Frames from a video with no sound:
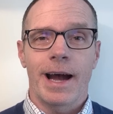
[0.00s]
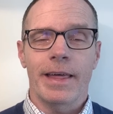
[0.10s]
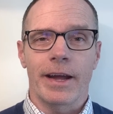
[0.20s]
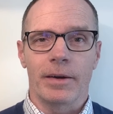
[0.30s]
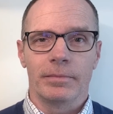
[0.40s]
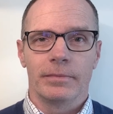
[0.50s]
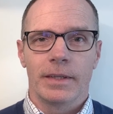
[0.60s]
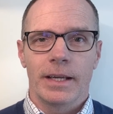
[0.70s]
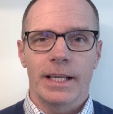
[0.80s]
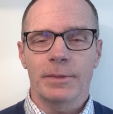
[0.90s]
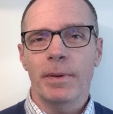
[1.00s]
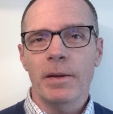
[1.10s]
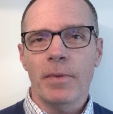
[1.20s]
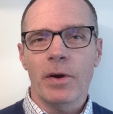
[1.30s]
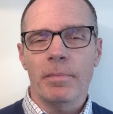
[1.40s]
Hi there. It's
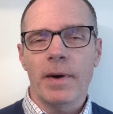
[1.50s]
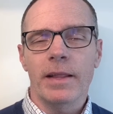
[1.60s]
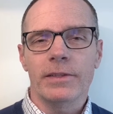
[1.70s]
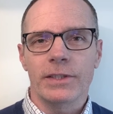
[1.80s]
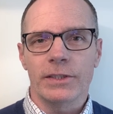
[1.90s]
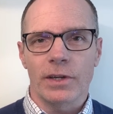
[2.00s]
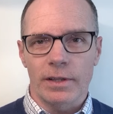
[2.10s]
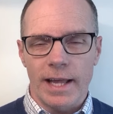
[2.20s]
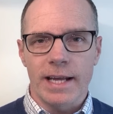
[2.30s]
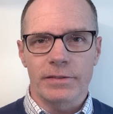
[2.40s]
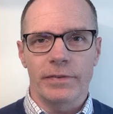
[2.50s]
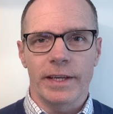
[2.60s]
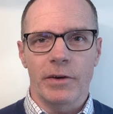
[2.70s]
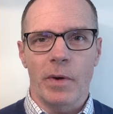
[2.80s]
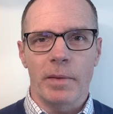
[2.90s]
been about a month since our last
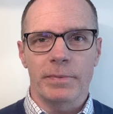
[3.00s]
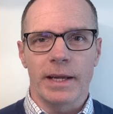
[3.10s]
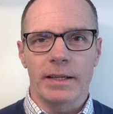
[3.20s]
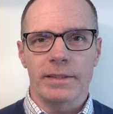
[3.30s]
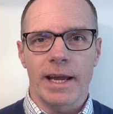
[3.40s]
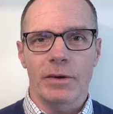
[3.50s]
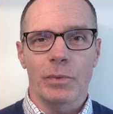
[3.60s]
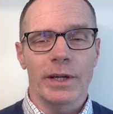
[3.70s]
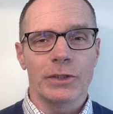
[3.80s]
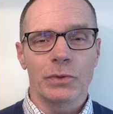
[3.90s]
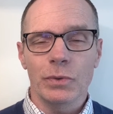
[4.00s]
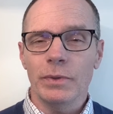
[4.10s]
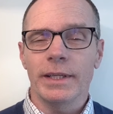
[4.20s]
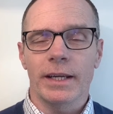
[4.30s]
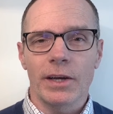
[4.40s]
video update, and we
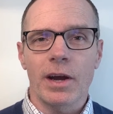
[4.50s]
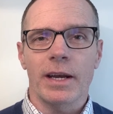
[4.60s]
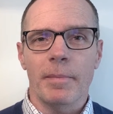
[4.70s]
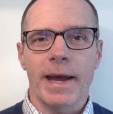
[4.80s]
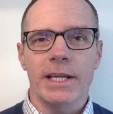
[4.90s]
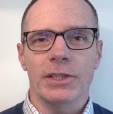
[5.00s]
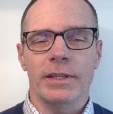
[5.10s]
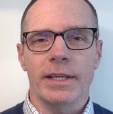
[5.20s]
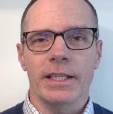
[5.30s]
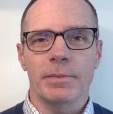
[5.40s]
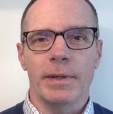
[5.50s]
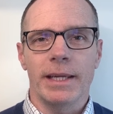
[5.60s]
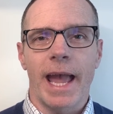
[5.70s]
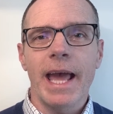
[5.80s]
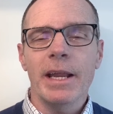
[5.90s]
truly cannot imagine things
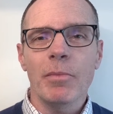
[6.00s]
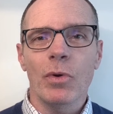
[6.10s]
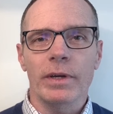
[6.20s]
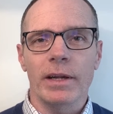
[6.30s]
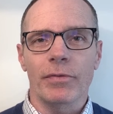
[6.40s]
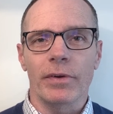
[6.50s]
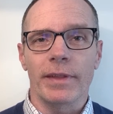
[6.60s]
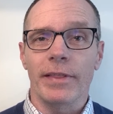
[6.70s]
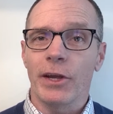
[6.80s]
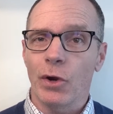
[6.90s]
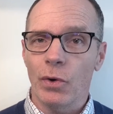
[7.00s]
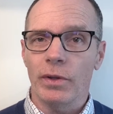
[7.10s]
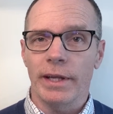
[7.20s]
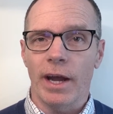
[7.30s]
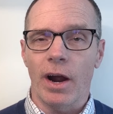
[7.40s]
being any more different than they
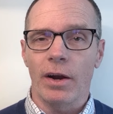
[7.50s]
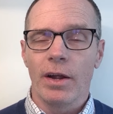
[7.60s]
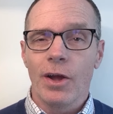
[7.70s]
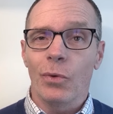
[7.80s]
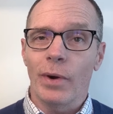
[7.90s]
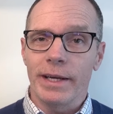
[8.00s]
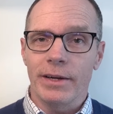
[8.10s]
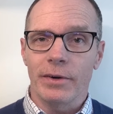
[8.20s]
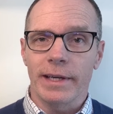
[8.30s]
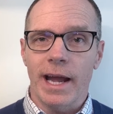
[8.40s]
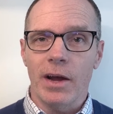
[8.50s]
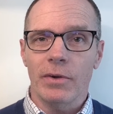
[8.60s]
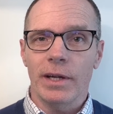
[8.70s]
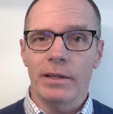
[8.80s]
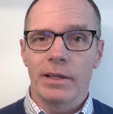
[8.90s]
currently are right here in
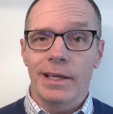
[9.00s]
Calgary